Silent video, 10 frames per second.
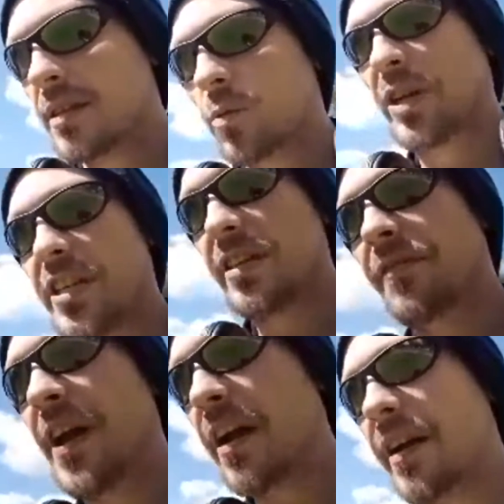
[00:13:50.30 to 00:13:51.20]
which is a
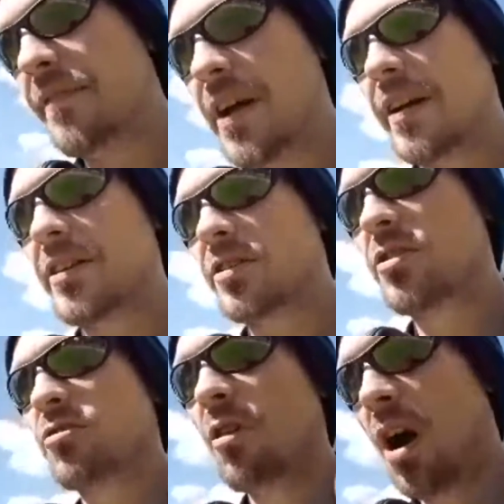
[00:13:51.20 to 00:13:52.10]
very, very
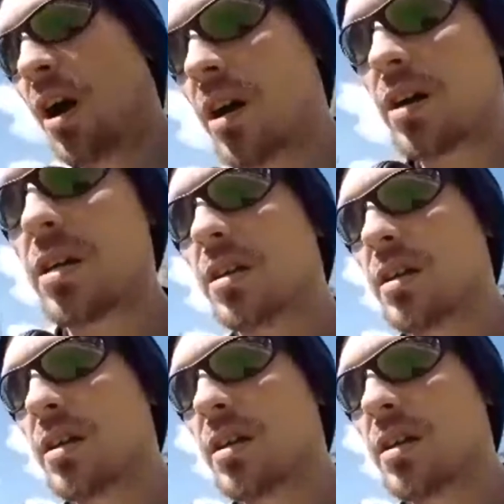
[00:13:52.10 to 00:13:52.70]
strong